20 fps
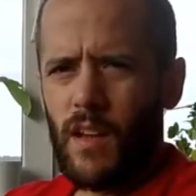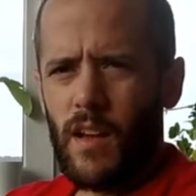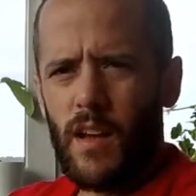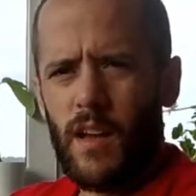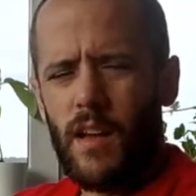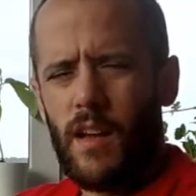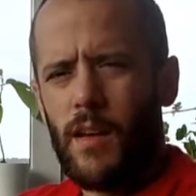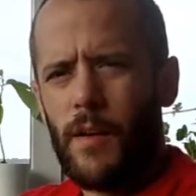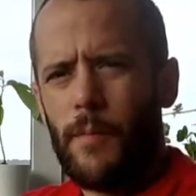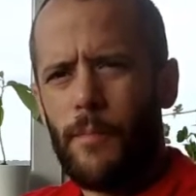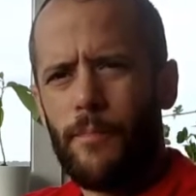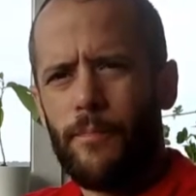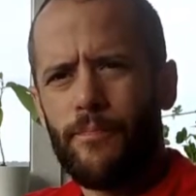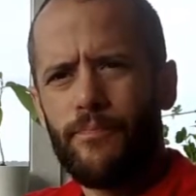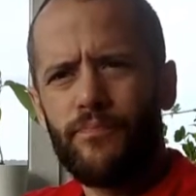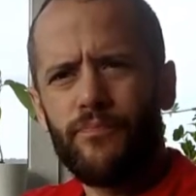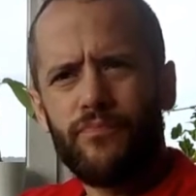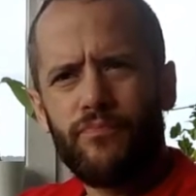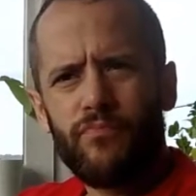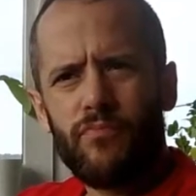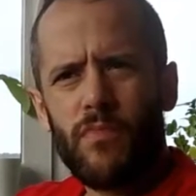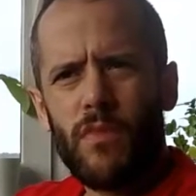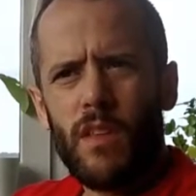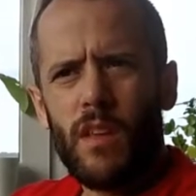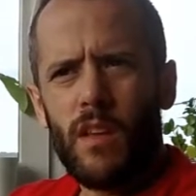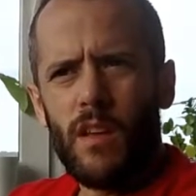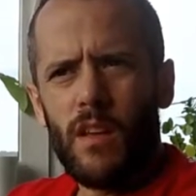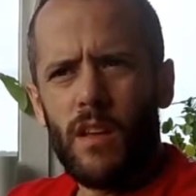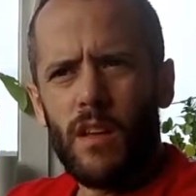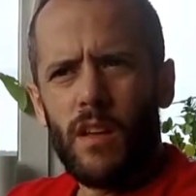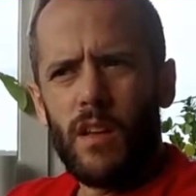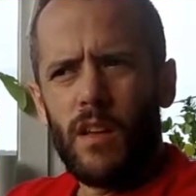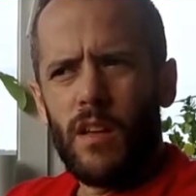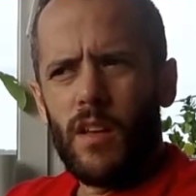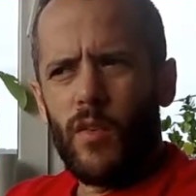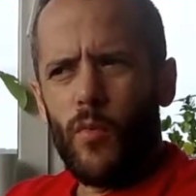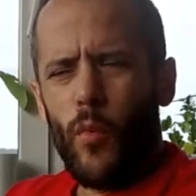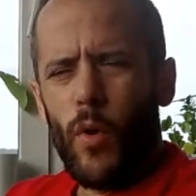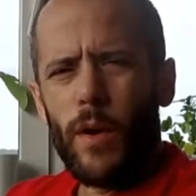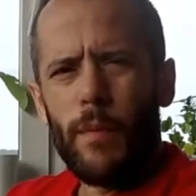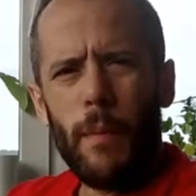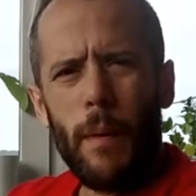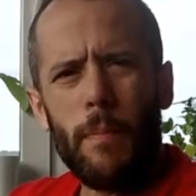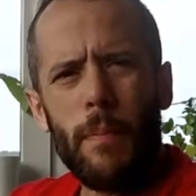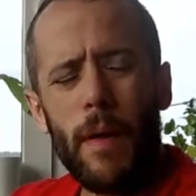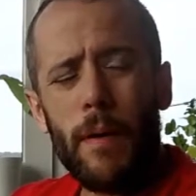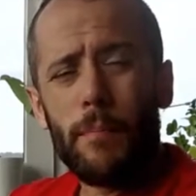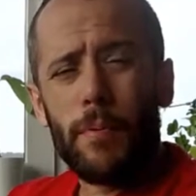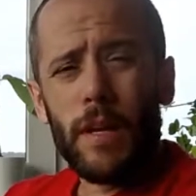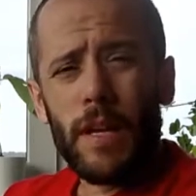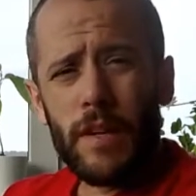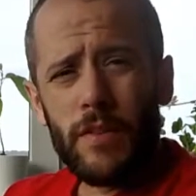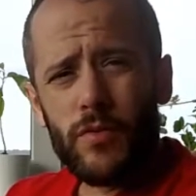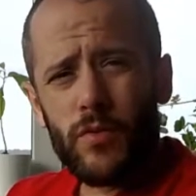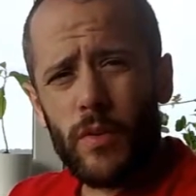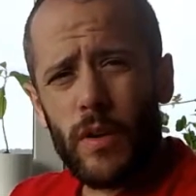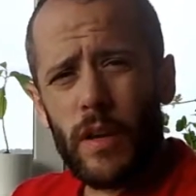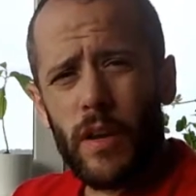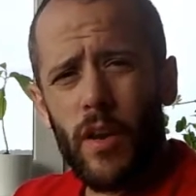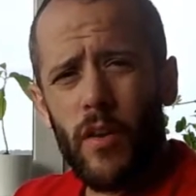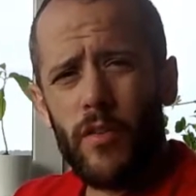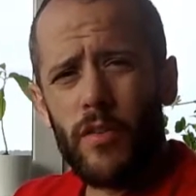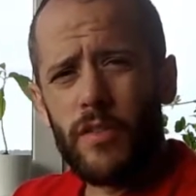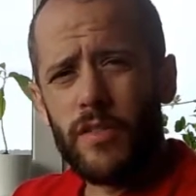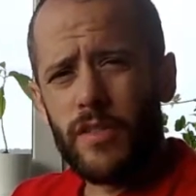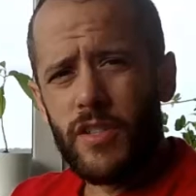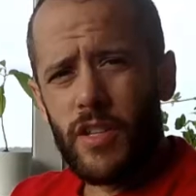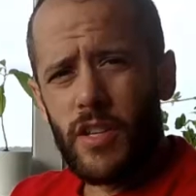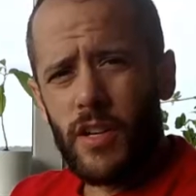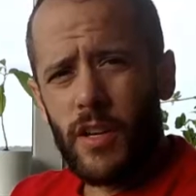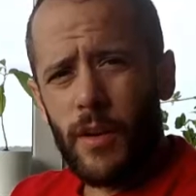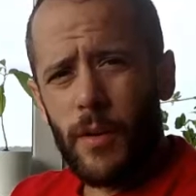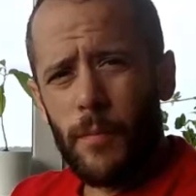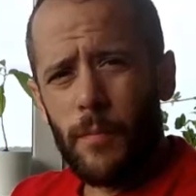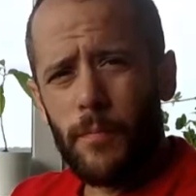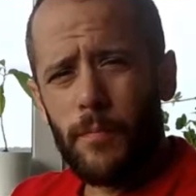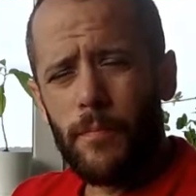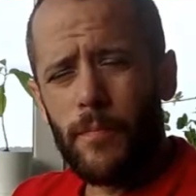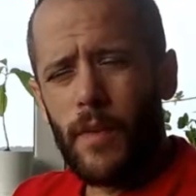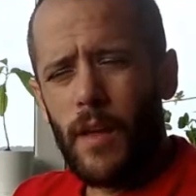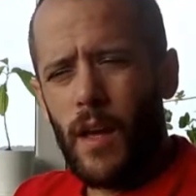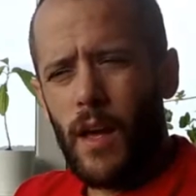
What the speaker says: Um, One of my pet peeves when I go to the gym,